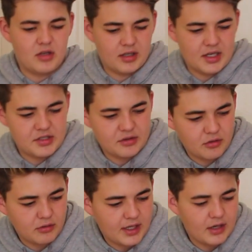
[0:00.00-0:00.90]
guess you'd
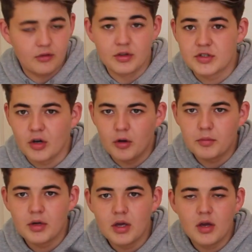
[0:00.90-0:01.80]
call it, on the top,
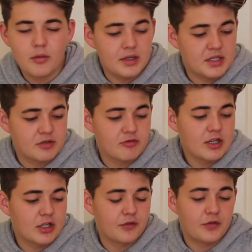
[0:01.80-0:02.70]
which is
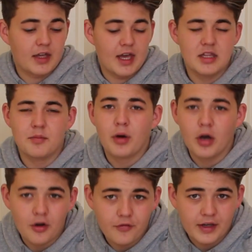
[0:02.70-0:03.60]
really good for getting the
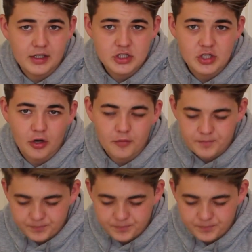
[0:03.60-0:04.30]
perfect shot.